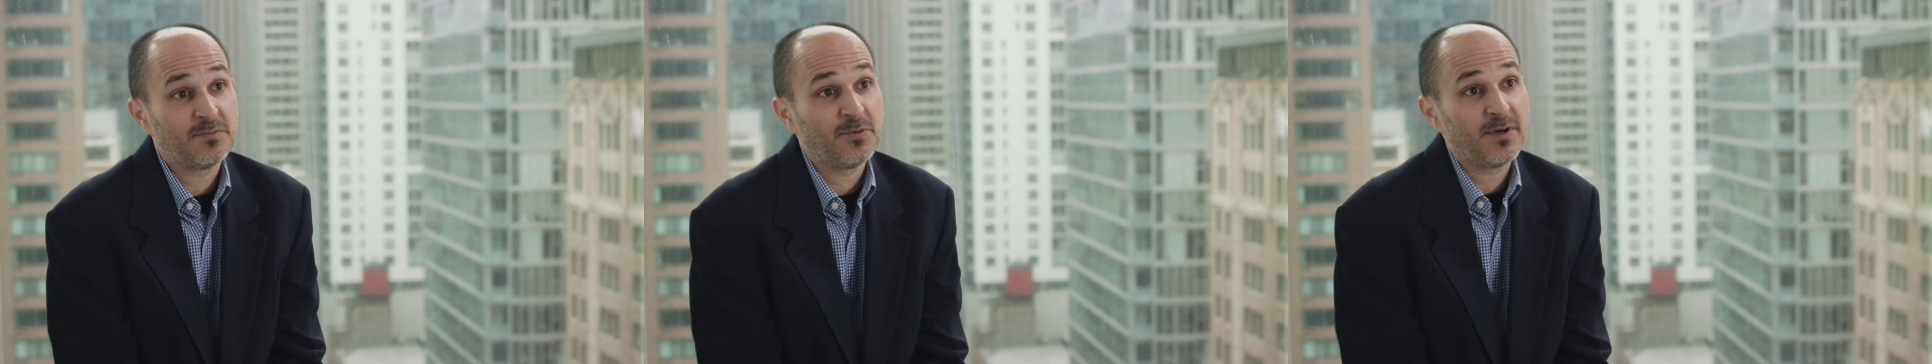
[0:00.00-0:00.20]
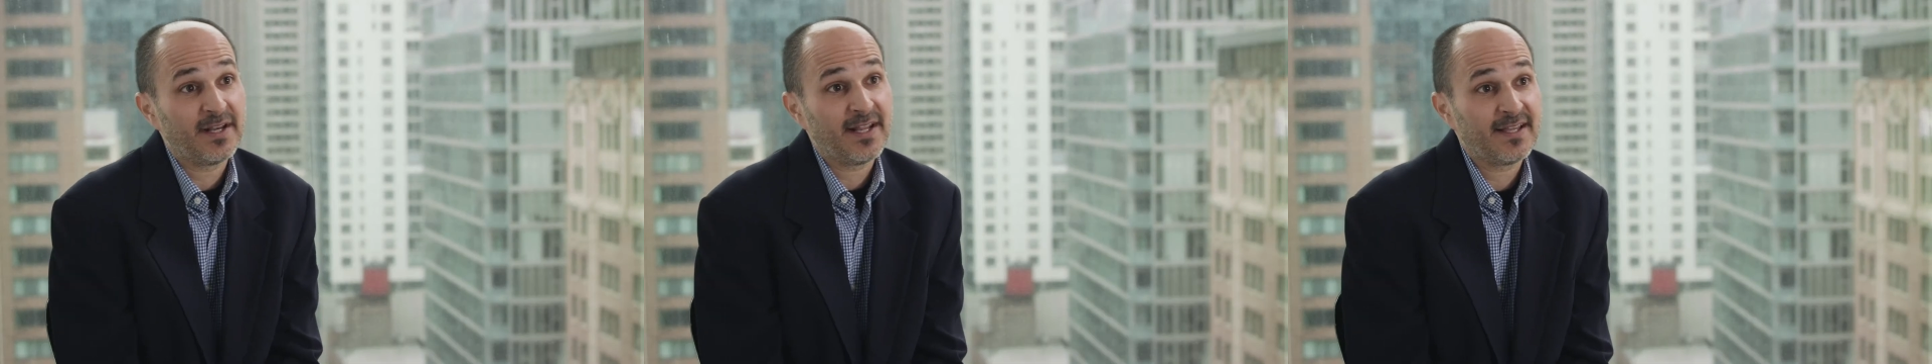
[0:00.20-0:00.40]

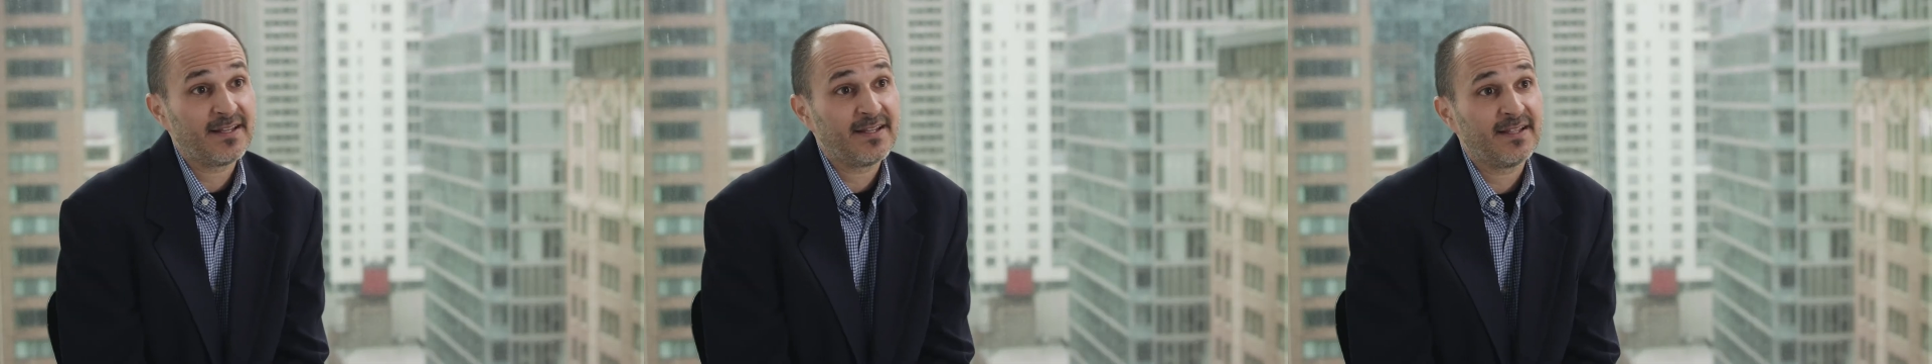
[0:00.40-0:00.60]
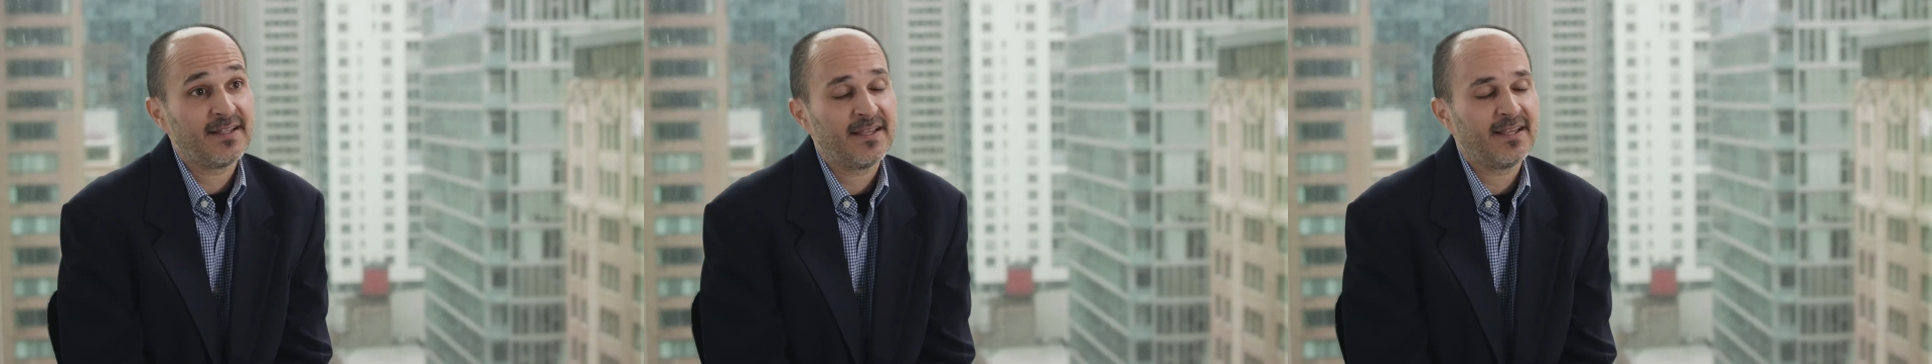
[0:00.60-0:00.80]
what
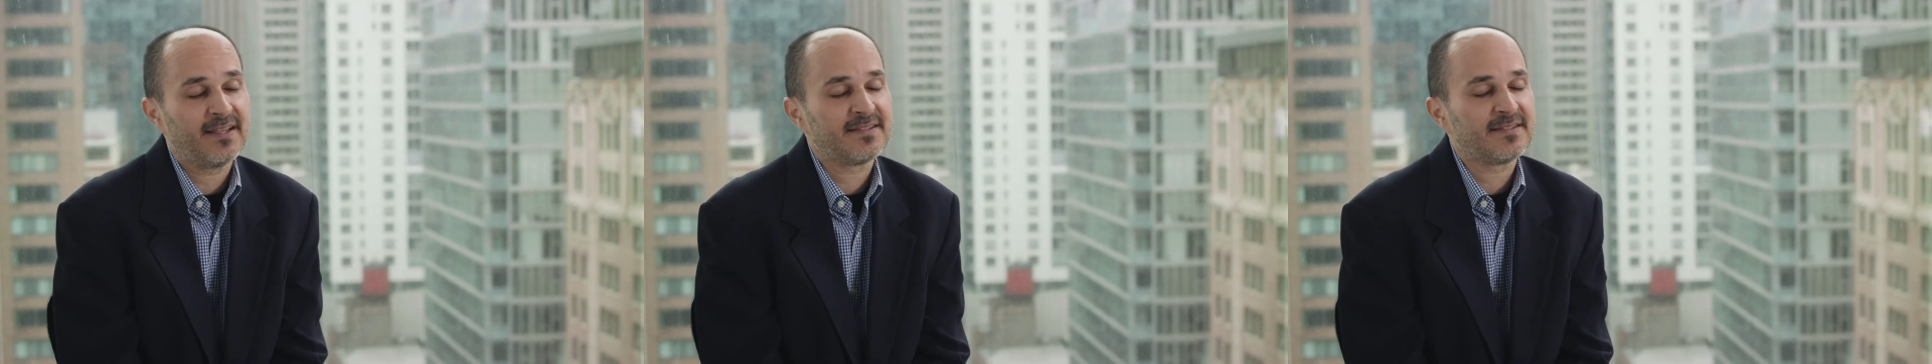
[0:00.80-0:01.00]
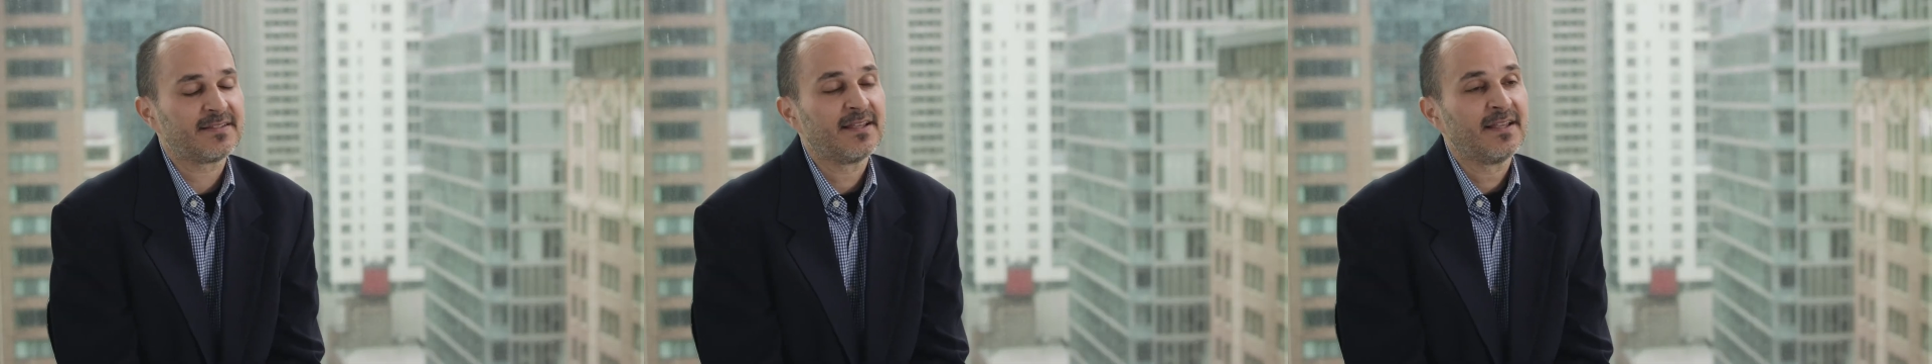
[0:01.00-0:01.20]

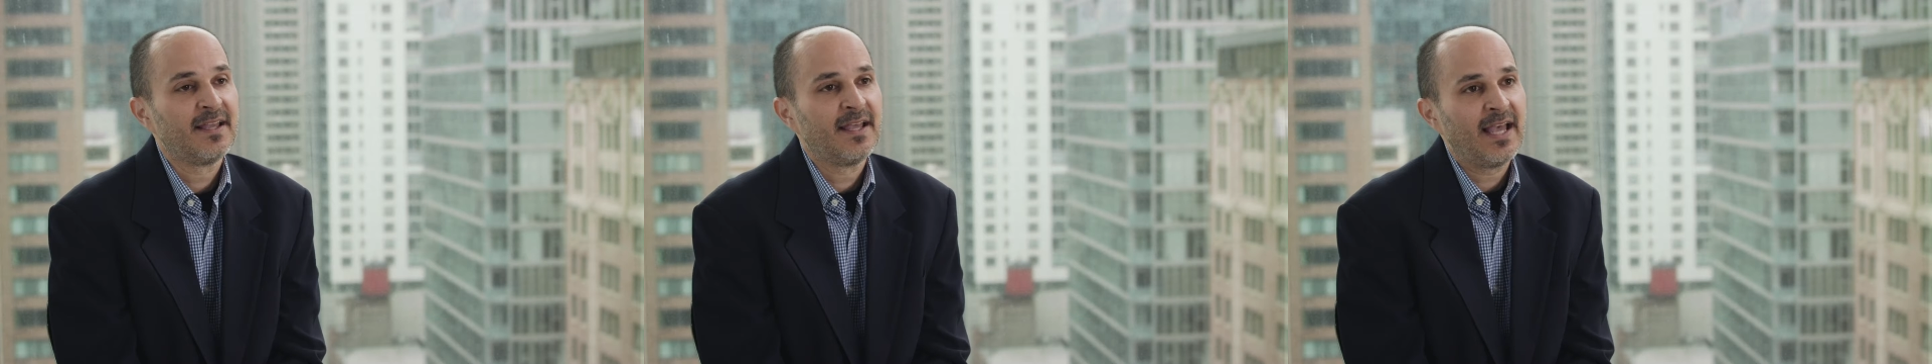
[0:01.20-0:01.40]
has